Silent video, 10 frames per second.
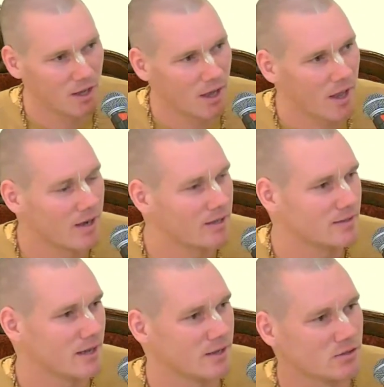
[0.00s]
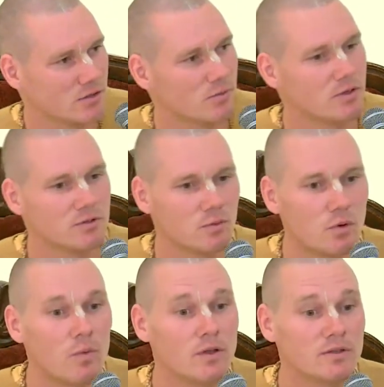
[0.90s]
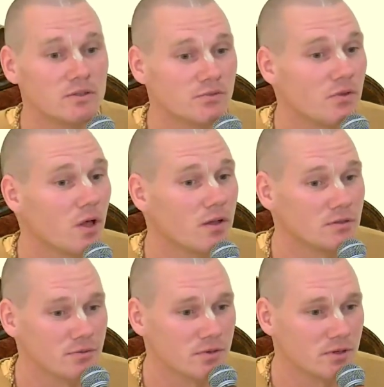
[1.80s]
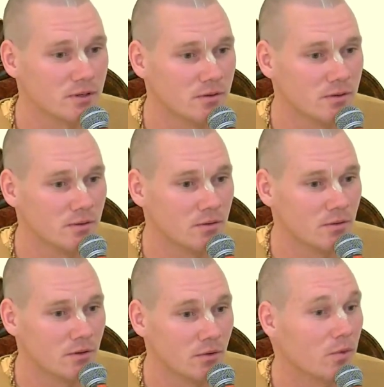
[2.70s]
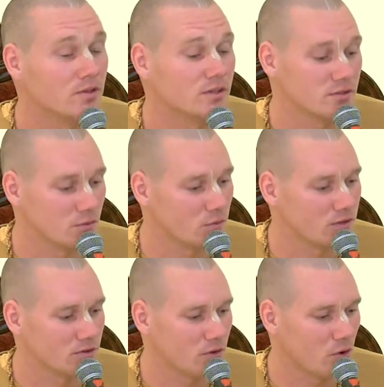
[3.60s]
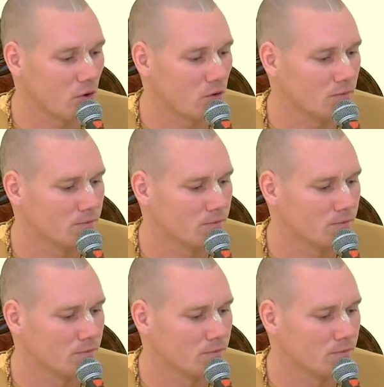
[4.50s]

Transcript: And his answer was, well, what's his philosophy? What's the goal?